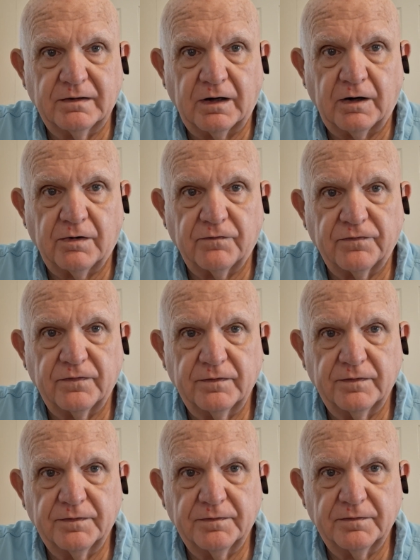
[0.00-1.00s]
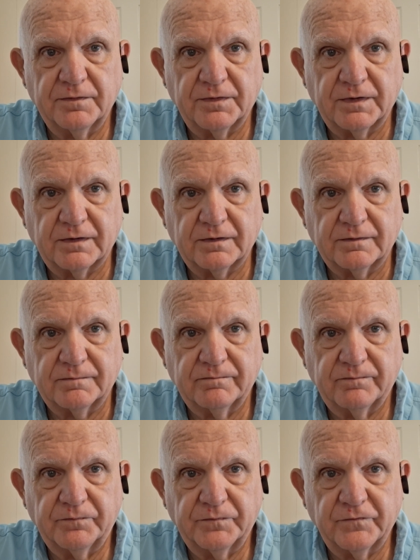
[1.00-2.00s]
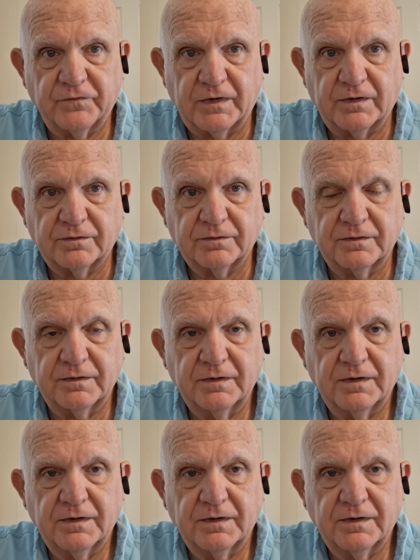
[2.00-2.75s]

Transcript: off the phone,